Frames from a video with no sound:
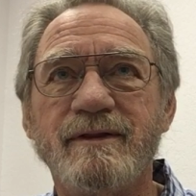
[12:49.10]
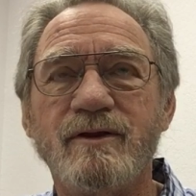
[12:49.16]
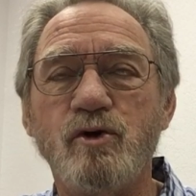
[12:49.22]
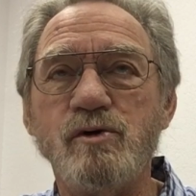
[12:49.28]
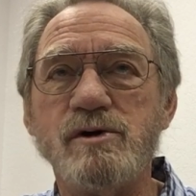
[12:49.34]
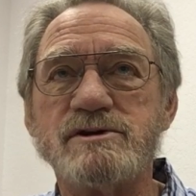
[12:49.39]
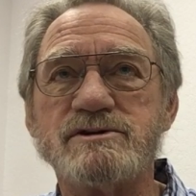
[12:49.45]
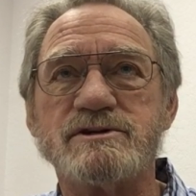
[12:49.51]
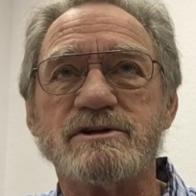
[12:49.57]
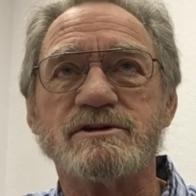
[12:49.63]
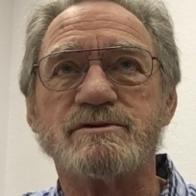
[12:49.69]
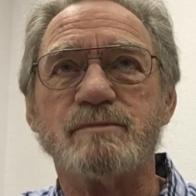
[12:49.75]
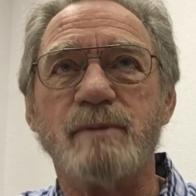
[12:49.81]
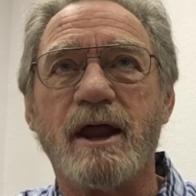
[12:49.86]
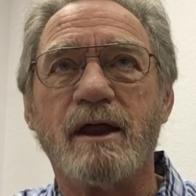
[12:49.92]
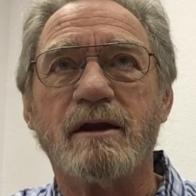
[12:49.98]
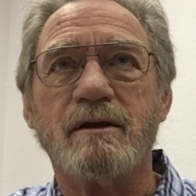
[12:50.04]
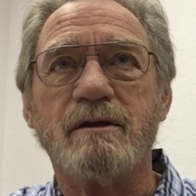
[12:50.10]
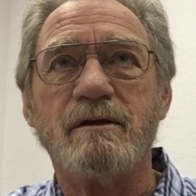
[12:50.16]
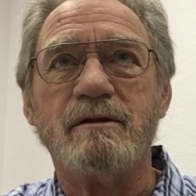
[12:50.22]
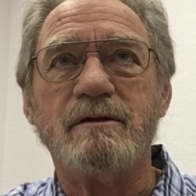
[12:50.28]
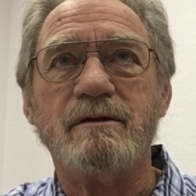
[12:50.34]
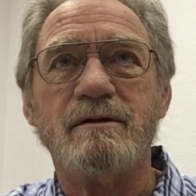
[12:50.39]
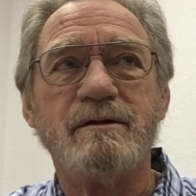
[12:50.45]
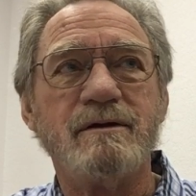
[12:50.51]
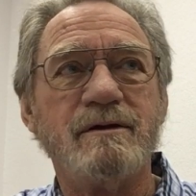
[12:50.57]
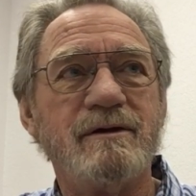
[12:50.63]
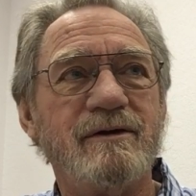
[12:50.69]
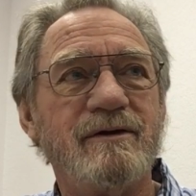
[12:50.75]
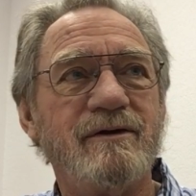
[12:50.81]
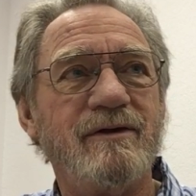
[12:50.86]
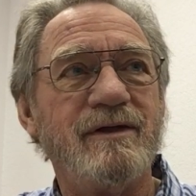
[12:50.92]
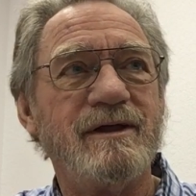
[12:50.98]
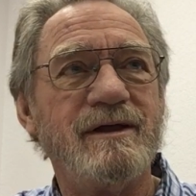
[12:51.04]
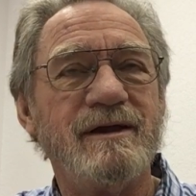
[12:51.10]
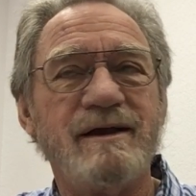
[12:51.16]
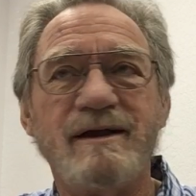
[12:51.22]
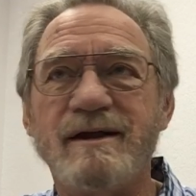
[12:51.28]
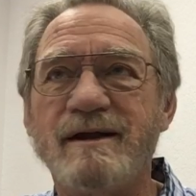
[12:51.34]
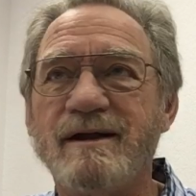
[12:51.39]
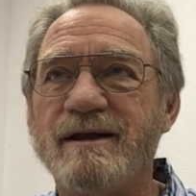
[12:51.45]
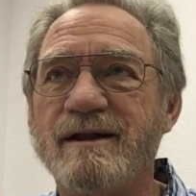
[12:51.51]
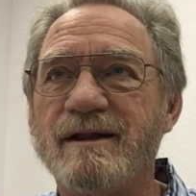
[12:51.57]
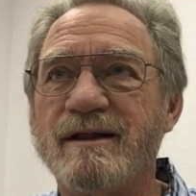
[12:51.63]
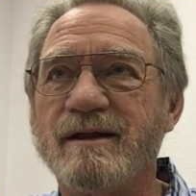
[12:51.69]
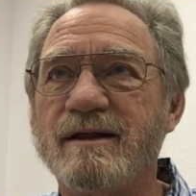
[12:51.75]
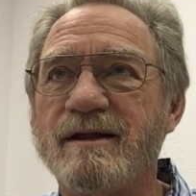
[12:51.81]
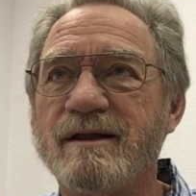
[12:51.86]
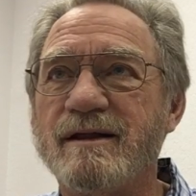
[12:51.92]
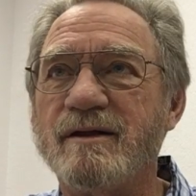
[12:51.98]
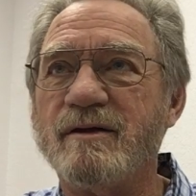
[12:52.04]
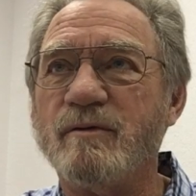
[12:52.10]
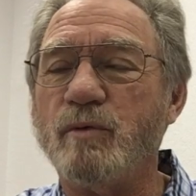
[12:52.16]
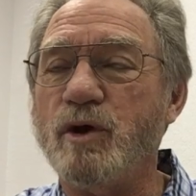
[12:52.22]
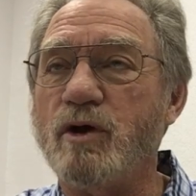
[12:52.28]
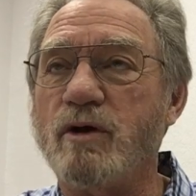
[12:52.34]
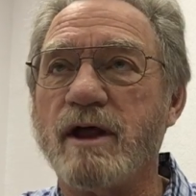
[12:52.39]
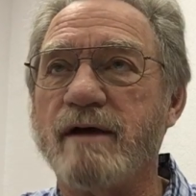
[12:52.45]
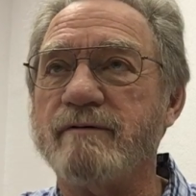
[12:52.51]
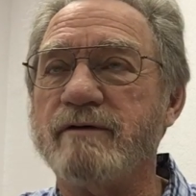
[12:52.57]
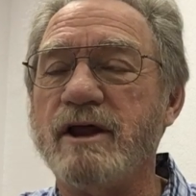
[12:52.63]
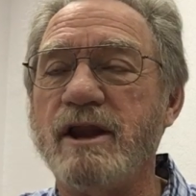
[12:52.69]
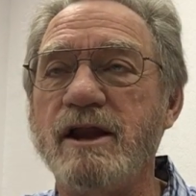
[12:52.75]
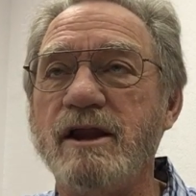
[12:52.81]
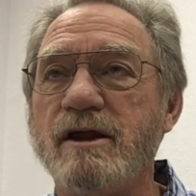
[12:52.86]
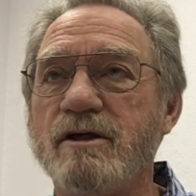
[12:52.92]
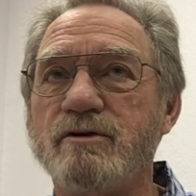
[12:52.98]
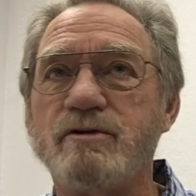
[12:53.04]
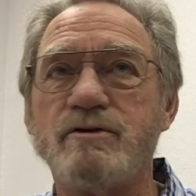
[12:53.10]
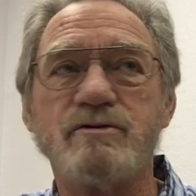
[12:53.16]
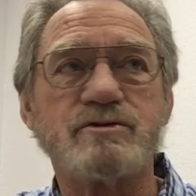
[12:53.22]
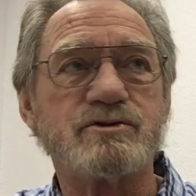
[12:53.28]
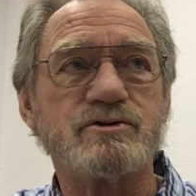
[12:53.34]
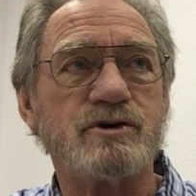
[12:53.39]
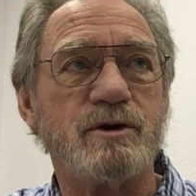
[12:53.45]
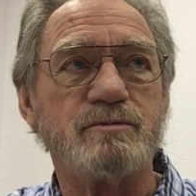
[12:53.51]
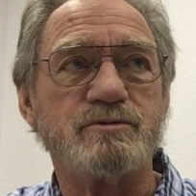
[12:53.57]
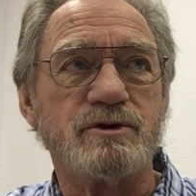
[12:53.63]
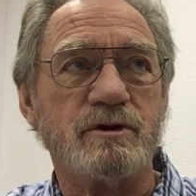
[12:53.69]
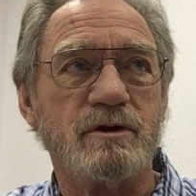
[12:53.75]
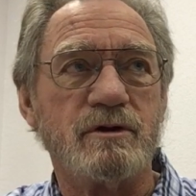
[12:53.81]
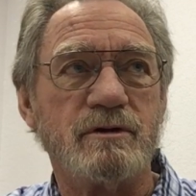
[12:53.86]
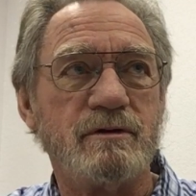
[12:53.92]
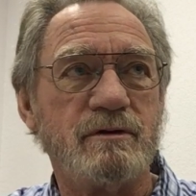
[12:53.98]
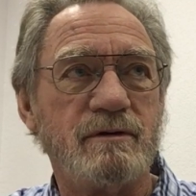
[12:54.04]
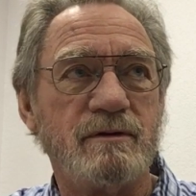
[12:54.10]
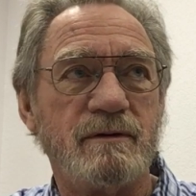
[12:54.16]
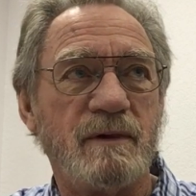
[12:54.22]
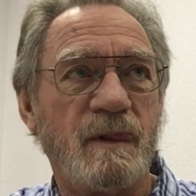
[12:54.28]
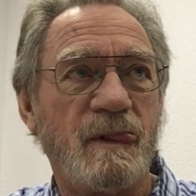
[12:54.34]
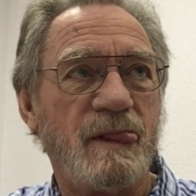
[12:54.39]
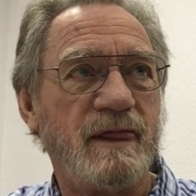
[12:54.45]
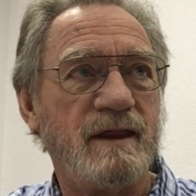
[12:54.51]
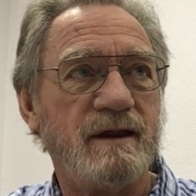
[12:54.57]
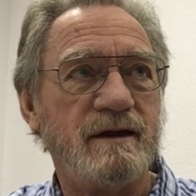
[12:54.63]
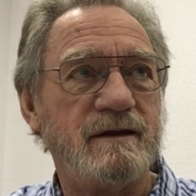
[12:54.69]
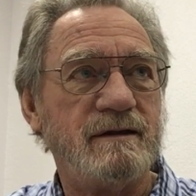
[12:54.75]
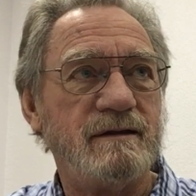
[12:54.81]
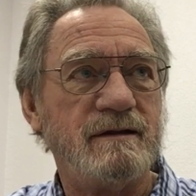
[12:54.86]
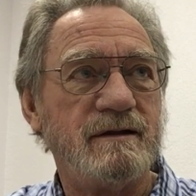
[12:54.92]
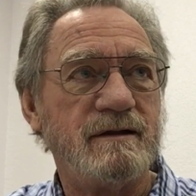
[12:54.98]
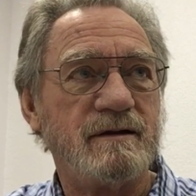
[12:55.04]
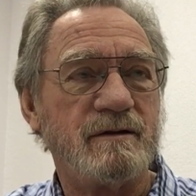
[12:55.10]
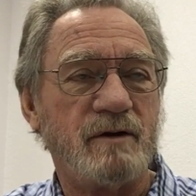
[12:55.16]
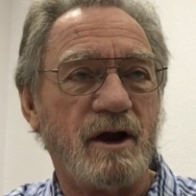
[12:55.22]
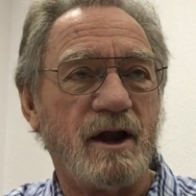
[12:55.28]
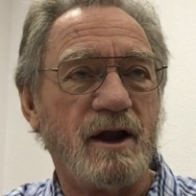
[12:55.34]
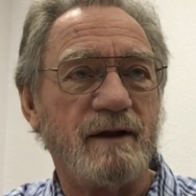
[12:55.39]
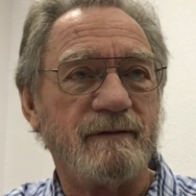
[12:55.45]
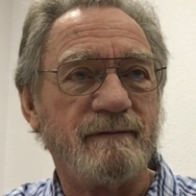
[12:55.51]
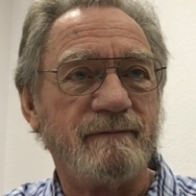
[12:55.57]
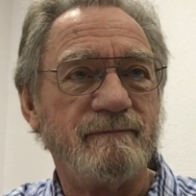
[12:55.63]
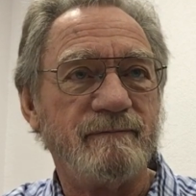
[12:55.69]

Who is this man? Yeah. We don't have any other description, right?